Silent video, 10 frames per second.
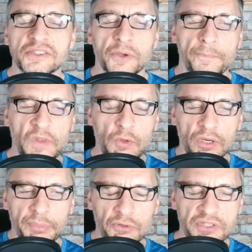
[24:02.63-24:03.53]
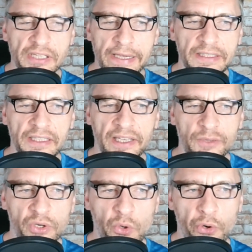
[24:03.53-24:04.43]
So you want to be outside
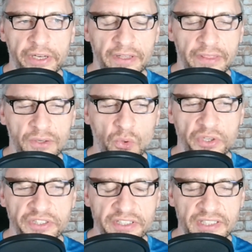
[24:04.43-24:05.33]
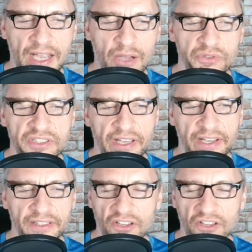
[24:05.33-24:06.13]
and recording the noises outside,